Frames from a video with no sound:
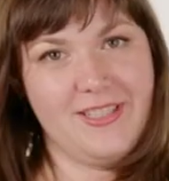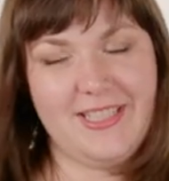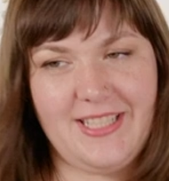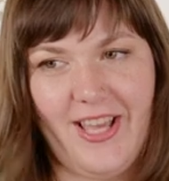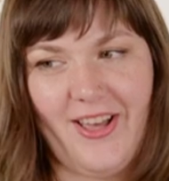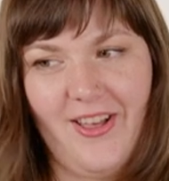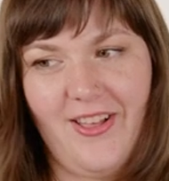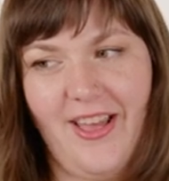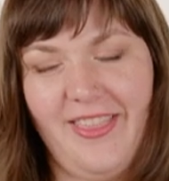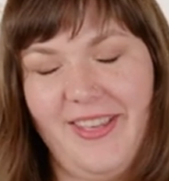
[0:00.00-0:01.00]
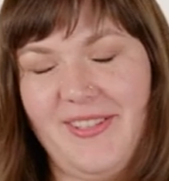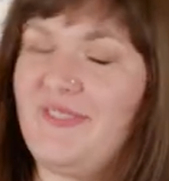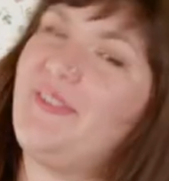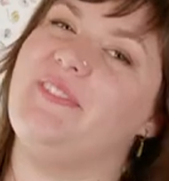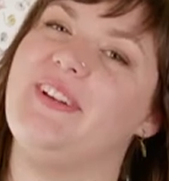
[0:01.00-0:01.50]
detail I think
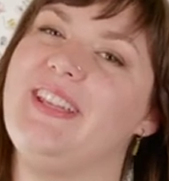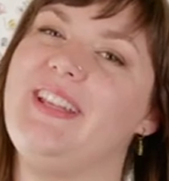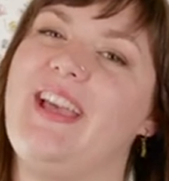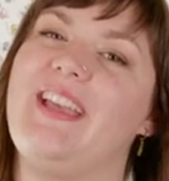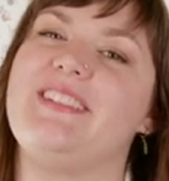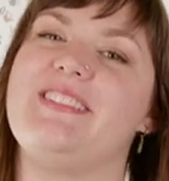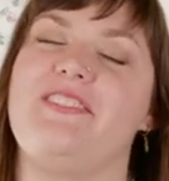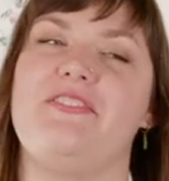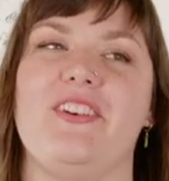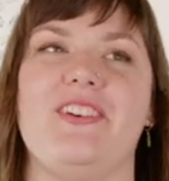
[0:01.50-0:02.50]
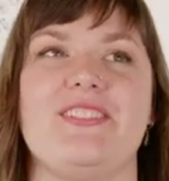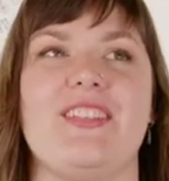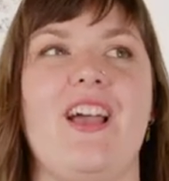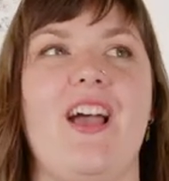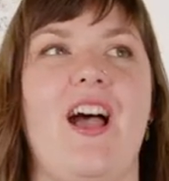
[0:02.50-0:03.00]
is really nice. It feels
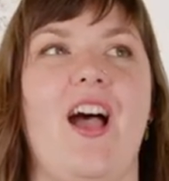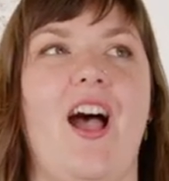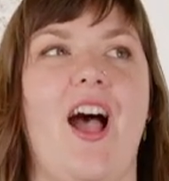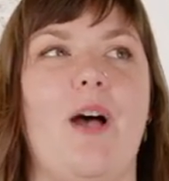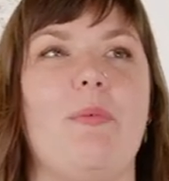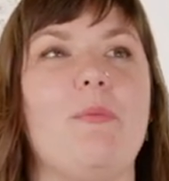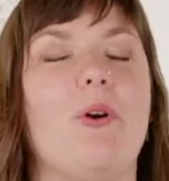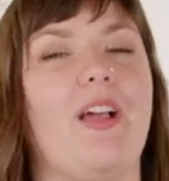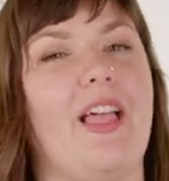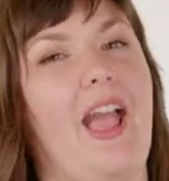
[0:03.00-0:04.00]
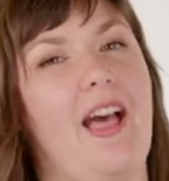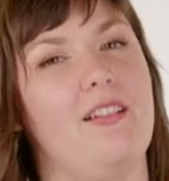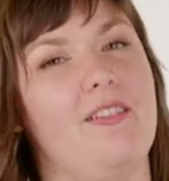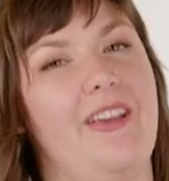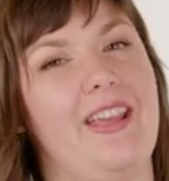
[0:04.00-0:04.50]
a bit more like
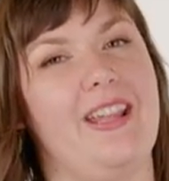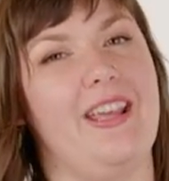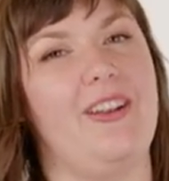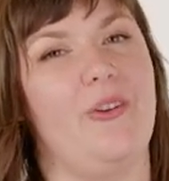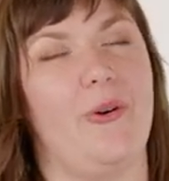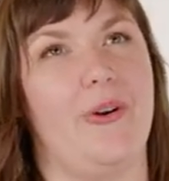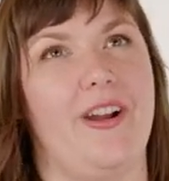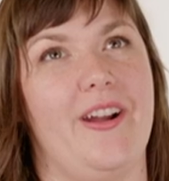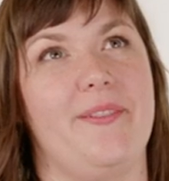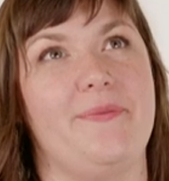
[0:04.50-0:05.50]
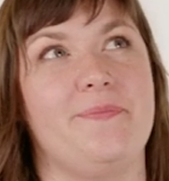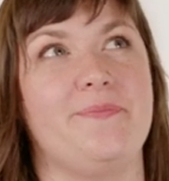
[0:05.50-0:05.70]
elevated or